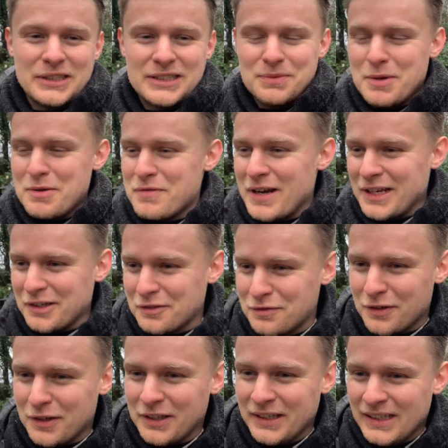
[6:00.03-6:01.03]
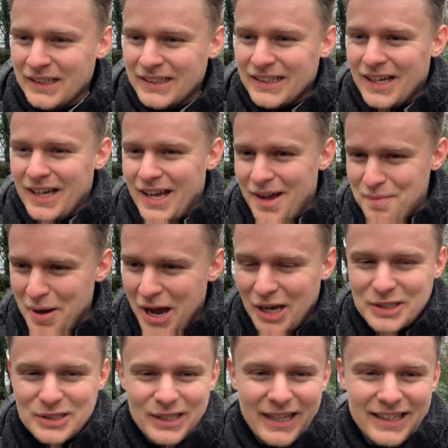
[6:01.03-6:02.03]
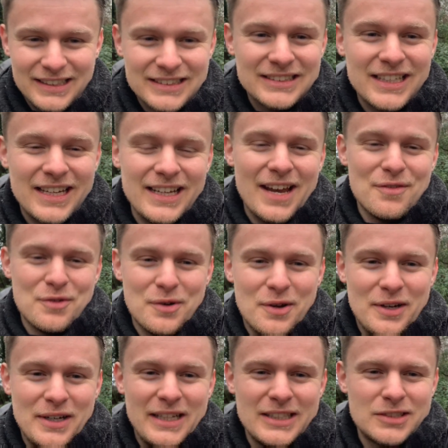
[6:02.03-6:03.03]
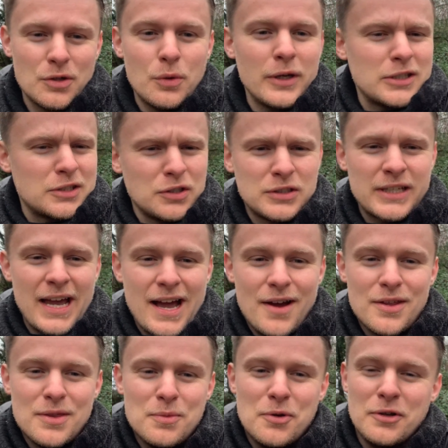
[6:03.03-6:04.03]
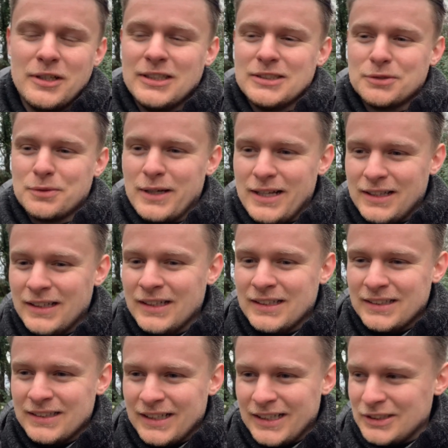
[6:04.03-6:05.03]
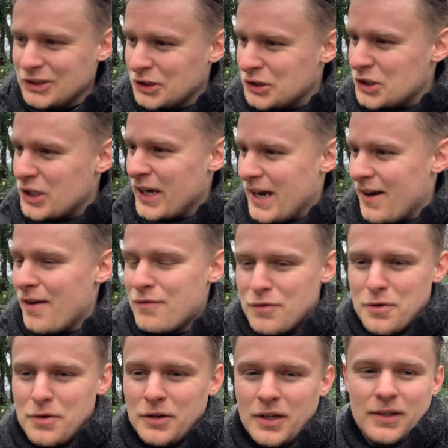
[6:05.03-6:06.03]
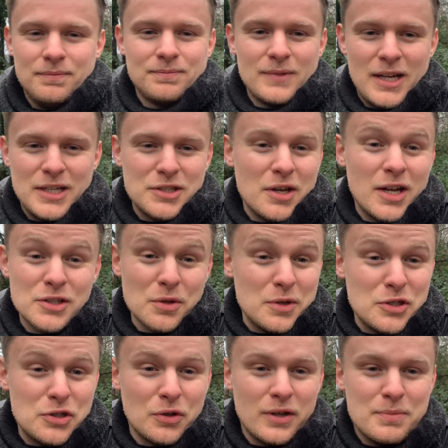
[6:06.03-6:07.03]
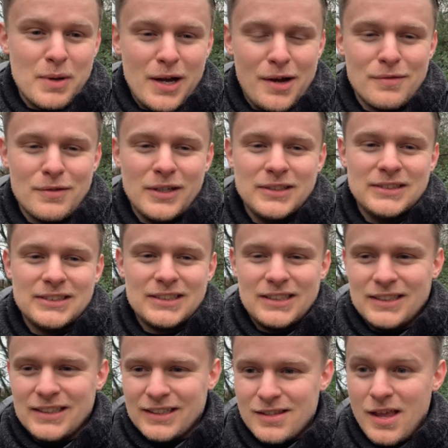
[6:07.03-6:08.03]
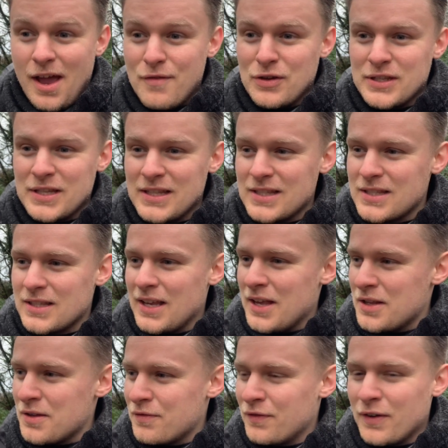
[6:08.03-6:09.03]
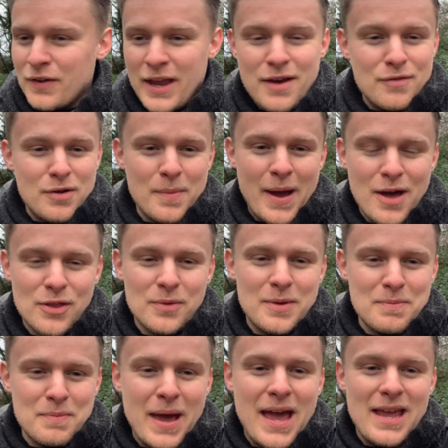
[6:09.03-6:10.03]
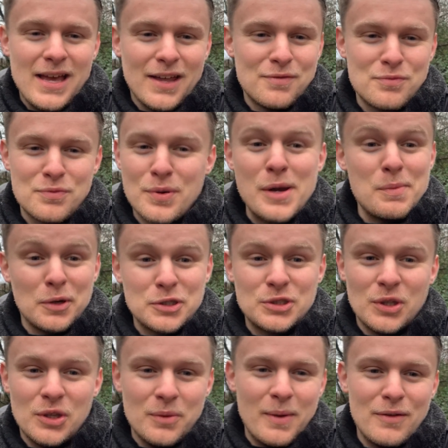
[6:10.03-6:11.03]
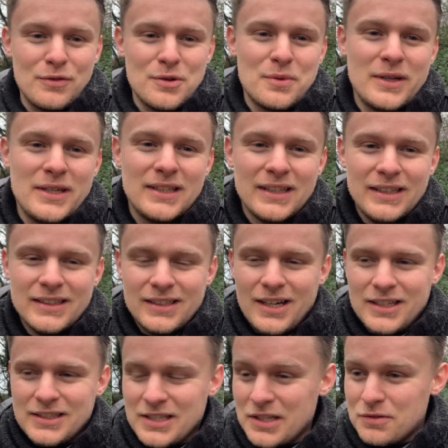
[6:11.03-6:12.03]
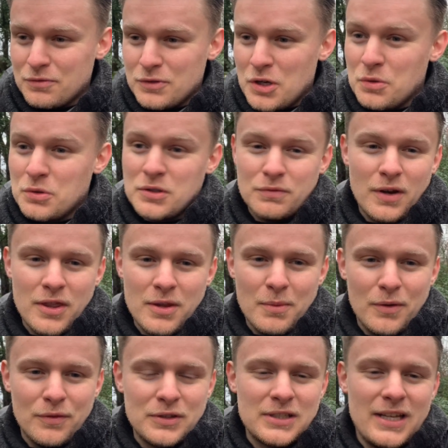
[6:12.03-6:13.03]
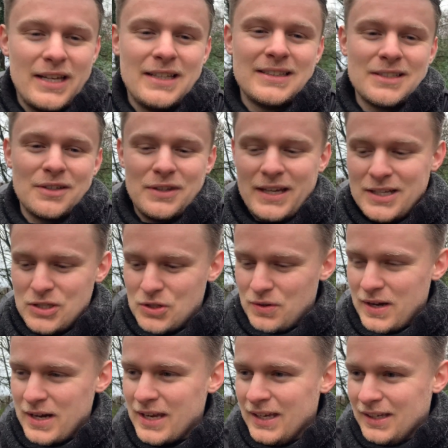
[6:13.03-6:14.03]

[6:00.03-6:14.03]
It's been really good fun. Marshaling, seeing everyone. It's always good to get out in the morning as well. Just cheer everyone on. I do enjoy park runs, and ever since hearing about them in May, I've pretty much done them every week. I used to run them obviously until the injury.